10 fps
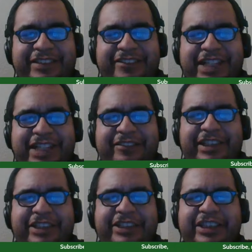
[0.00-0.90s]
And sure
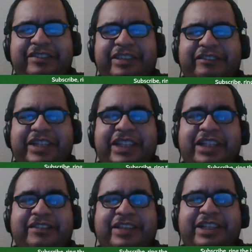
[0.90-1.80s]
enough, they will
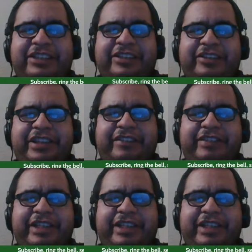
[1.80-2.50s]
definitely